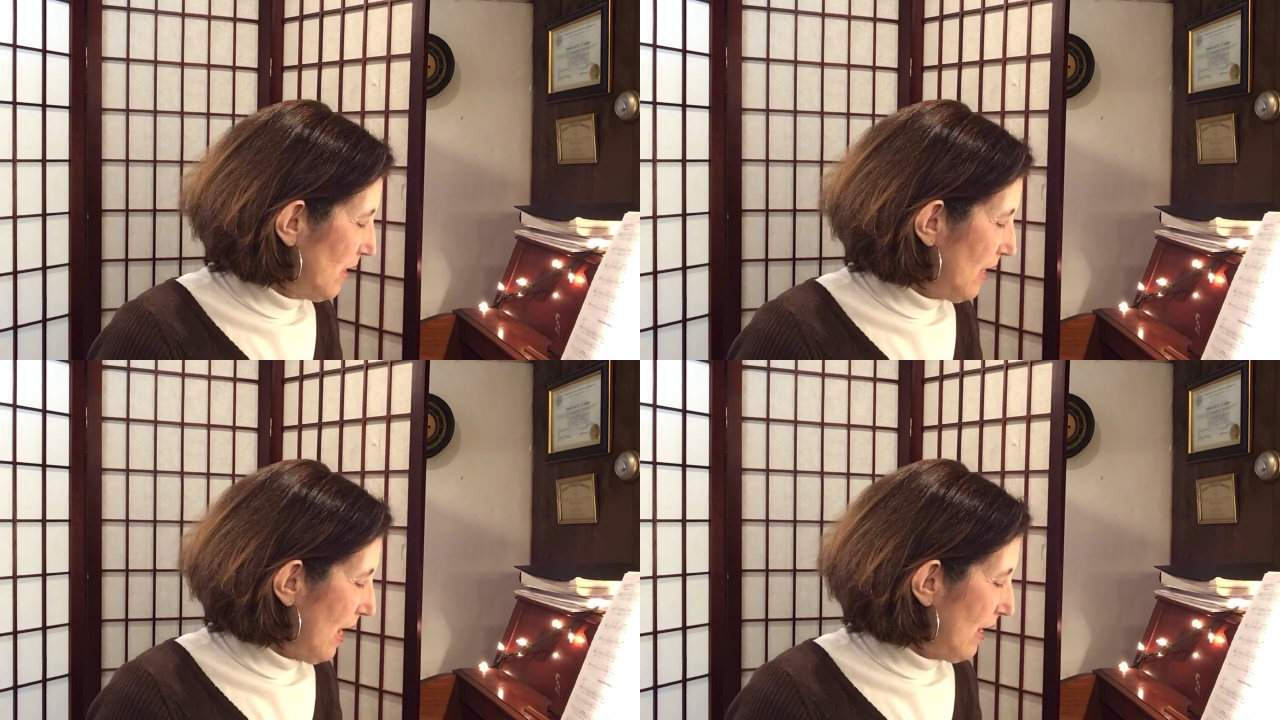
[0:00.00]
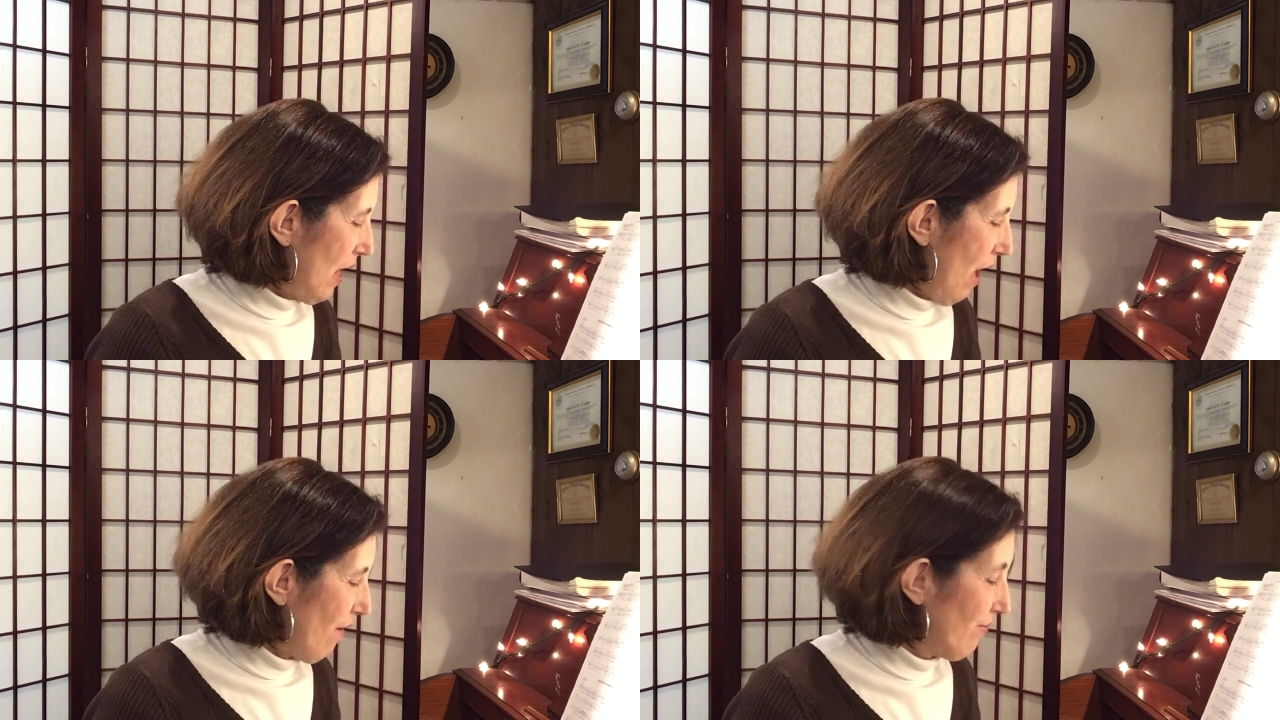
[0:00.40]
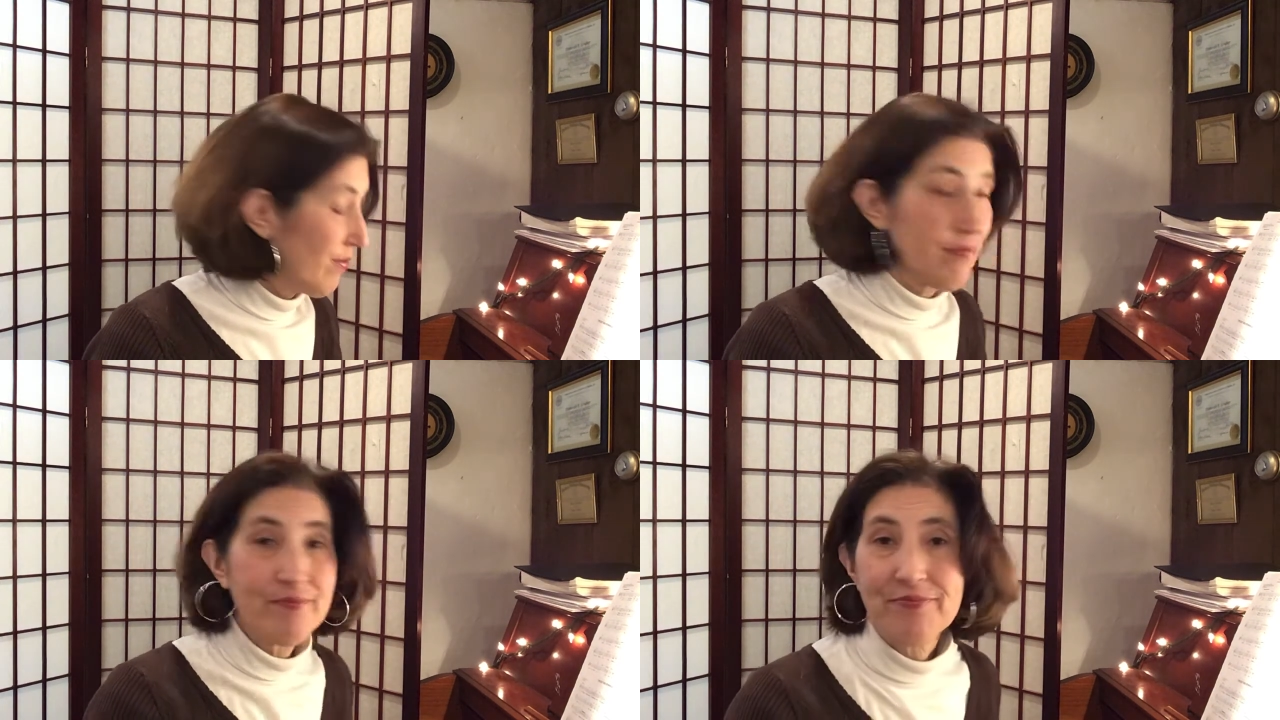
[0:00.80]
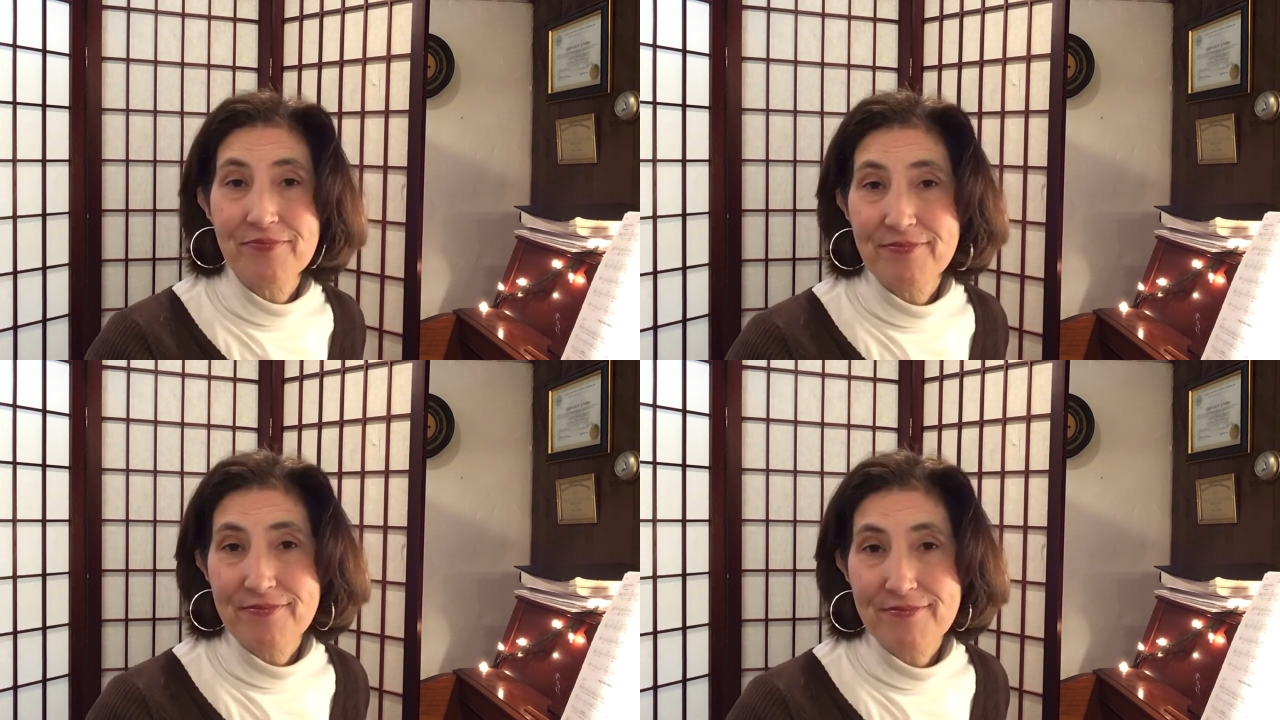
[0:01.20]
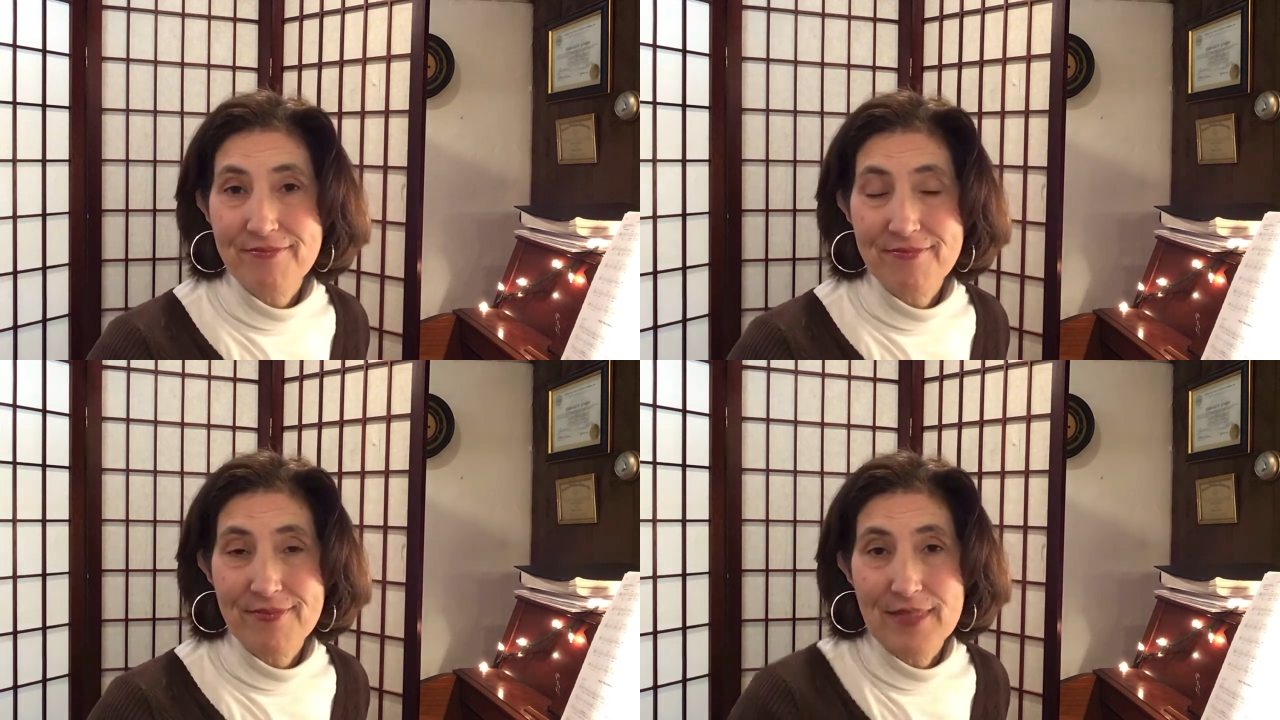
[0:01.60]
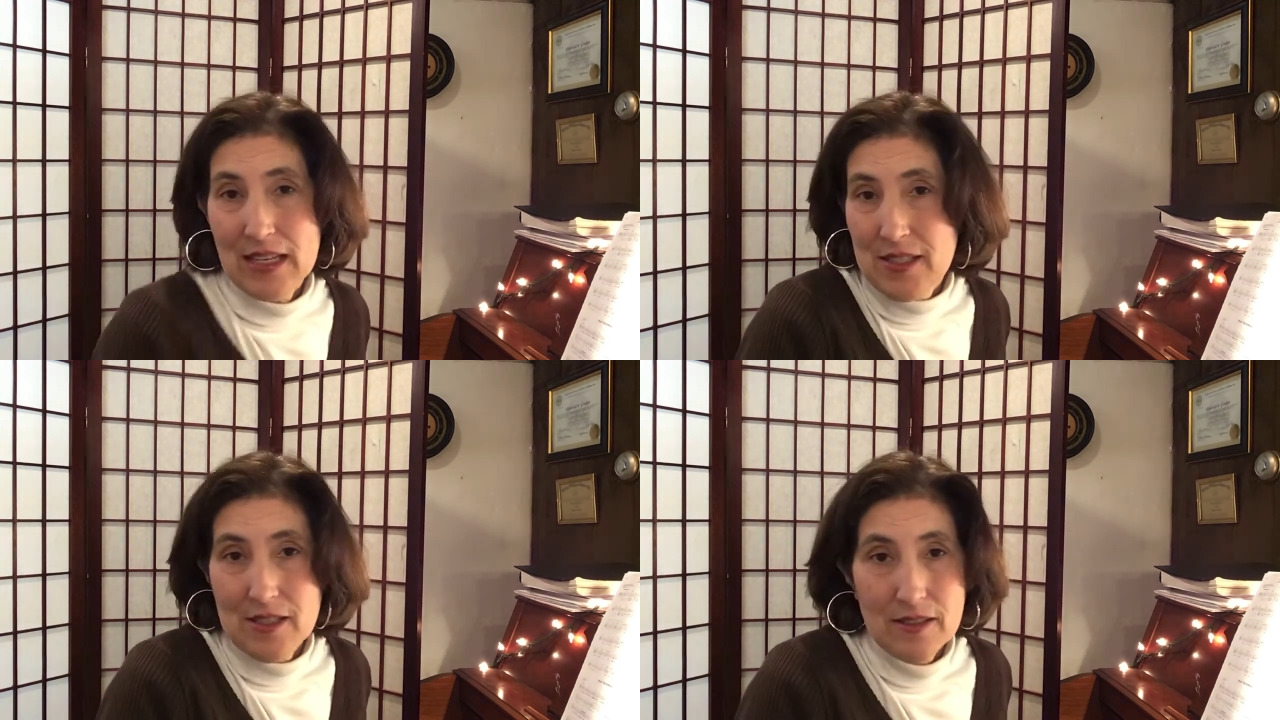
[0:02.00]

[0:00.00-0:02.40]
and F. That's